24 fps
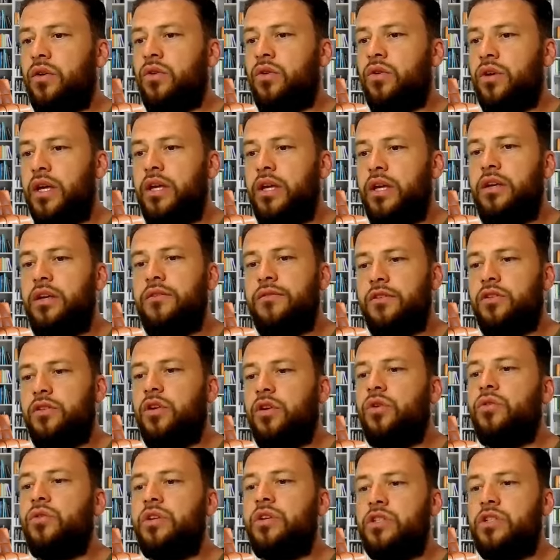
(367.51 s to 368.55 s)
okay, even
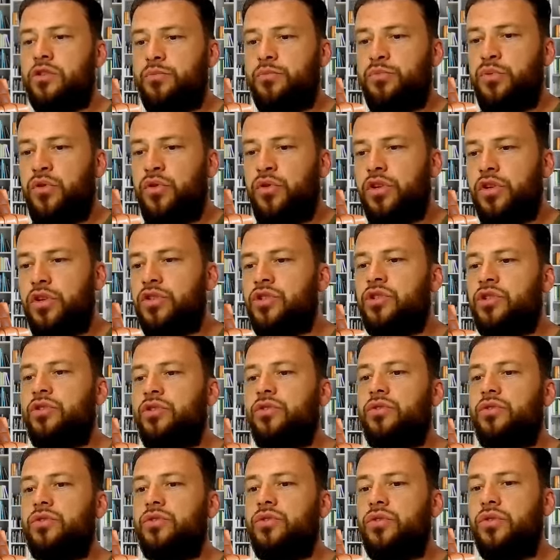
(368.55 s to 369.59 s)
though he supports
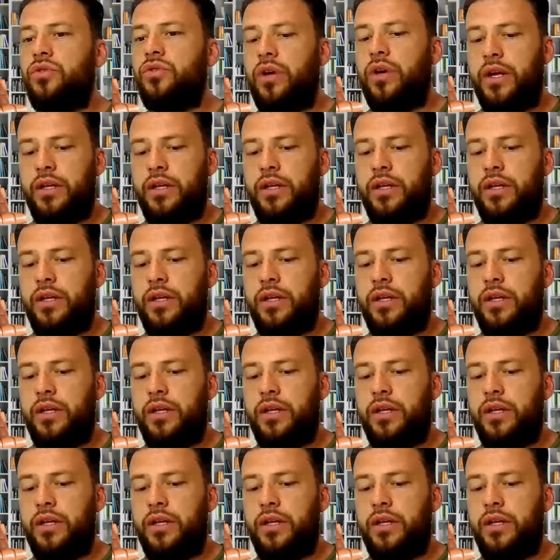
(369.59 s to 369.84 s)
you